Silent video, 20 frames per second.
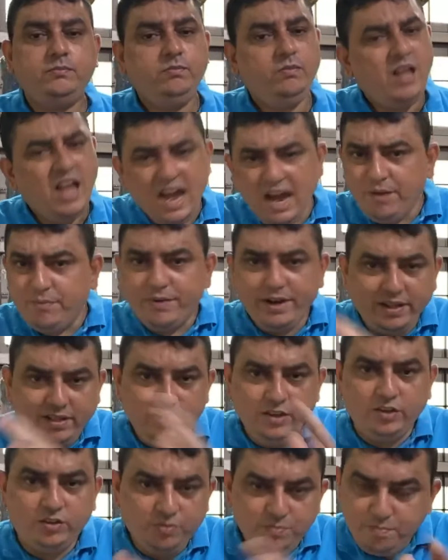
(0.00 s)
I've read
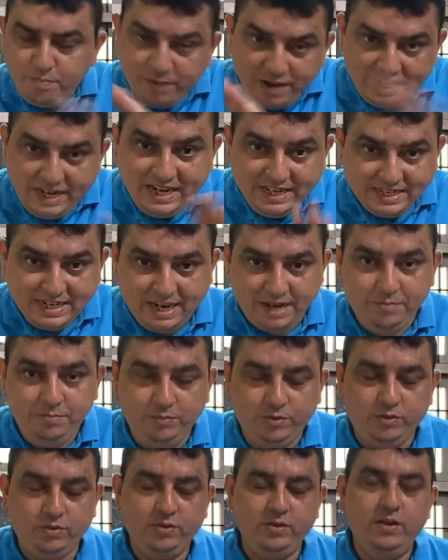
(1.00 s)
this many
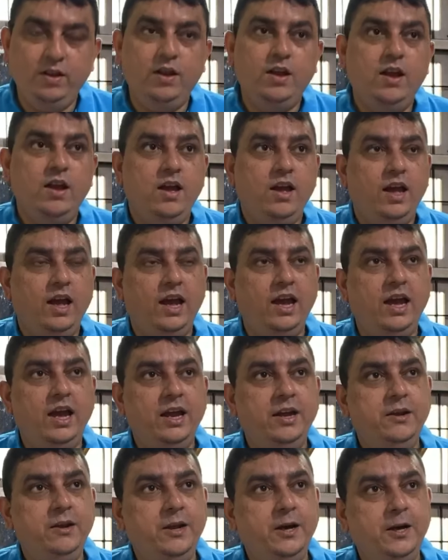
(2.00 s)
times
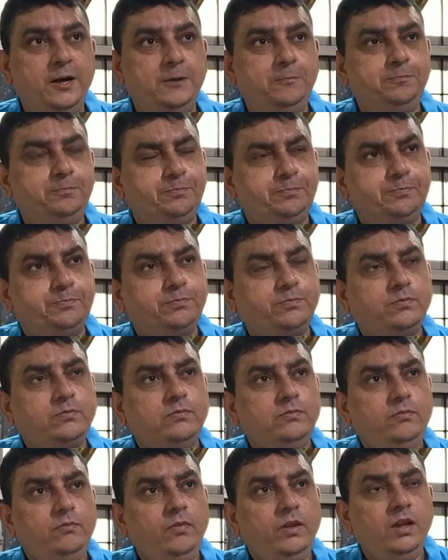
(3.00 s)
and uh,
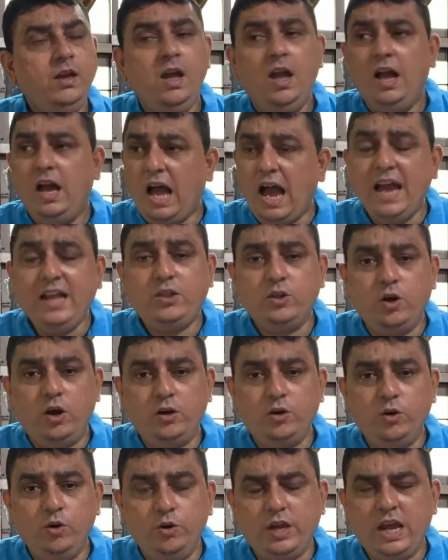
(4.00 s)
I
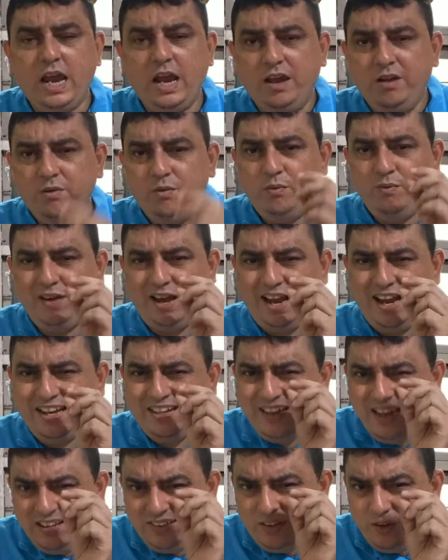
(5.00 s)
thought, okay, at
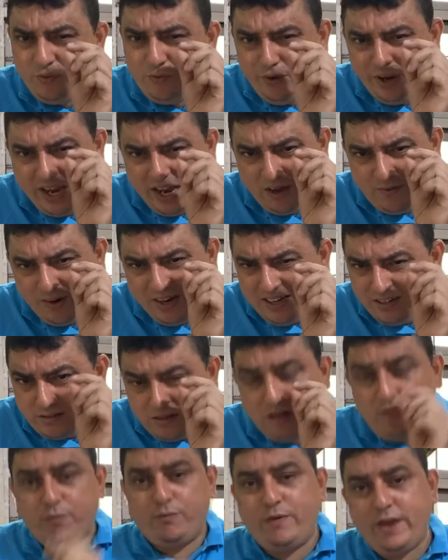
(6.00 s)
least if we have a
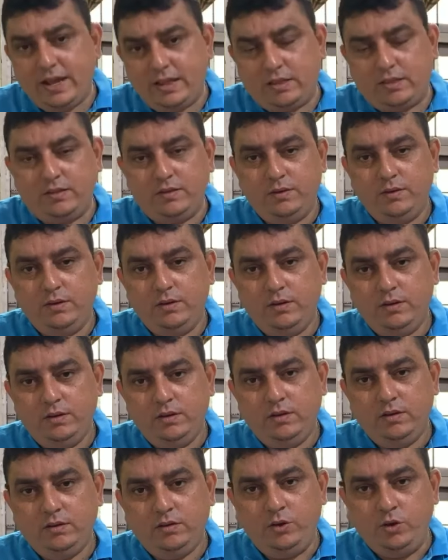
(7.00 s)
little faith,
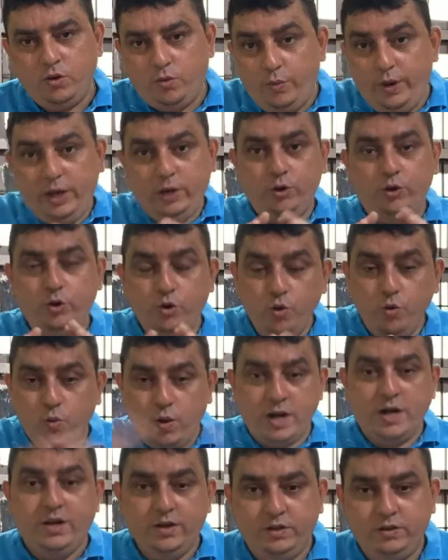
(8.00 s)
you know, we could do
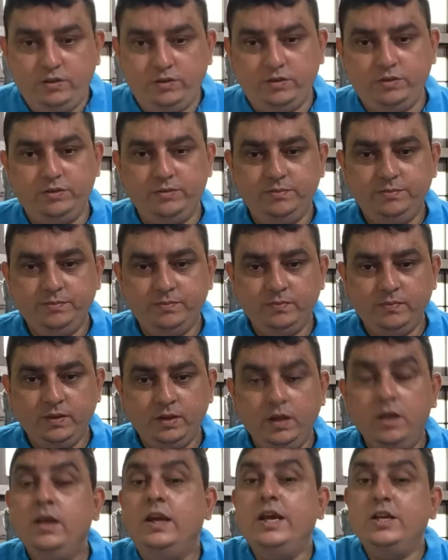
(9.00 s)
wonders.
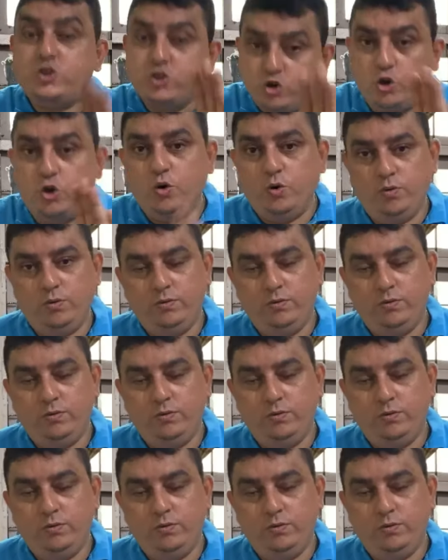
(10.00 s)
It's true.